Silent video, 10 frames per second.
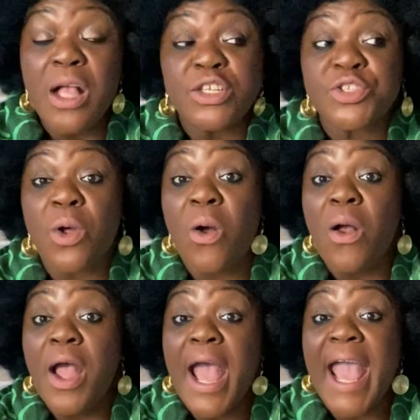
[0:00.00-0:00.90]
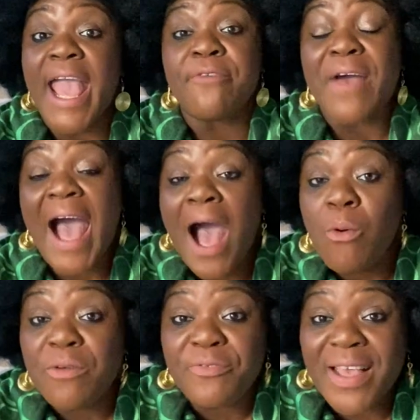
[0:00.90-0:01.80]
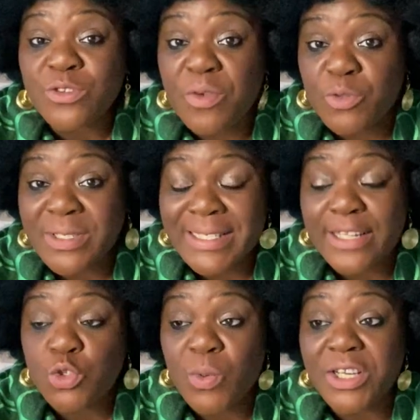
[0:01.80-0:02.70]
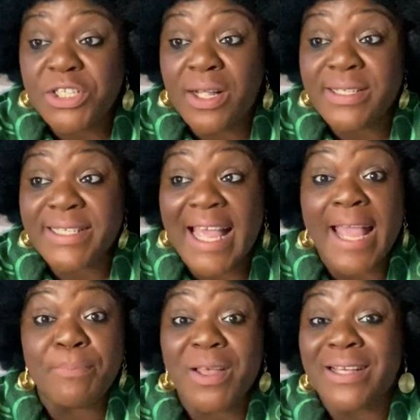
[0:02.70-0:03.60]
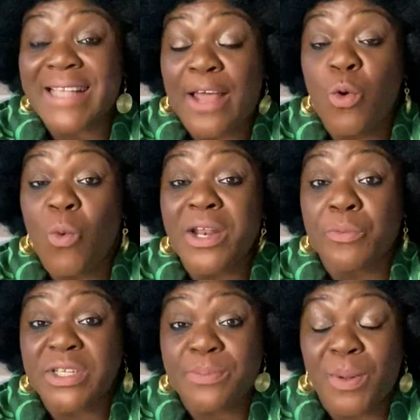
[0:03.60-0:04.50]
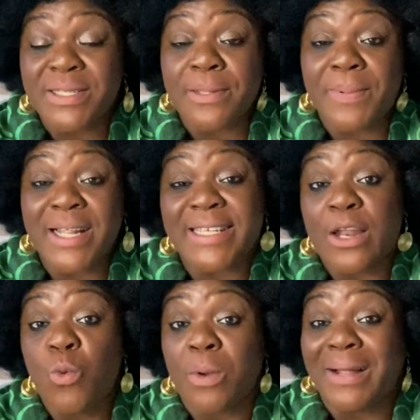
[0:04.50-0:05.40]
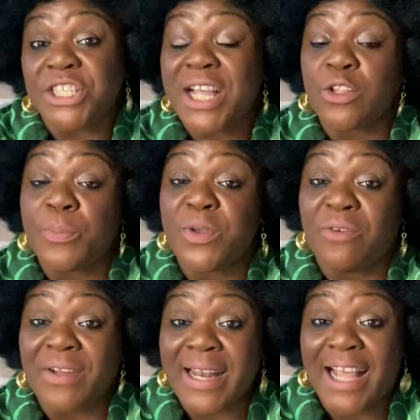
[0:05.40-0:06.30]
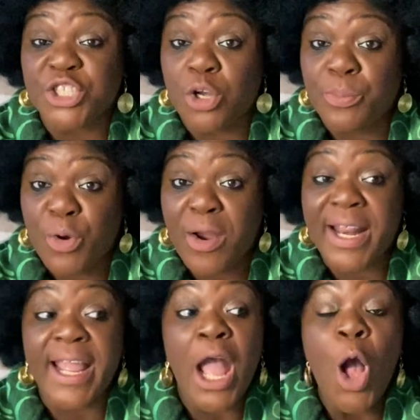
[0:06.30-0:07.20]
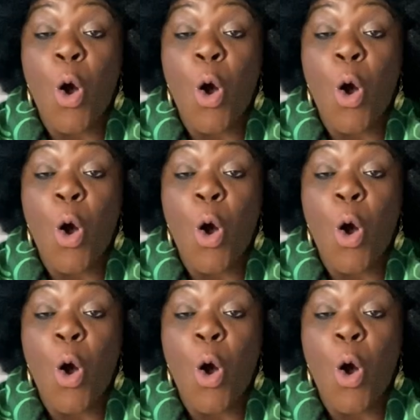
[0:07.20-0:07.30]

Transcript: So if I were faced with those situations, and because I don't want the responsibility, I don't want my child to be a financial burden,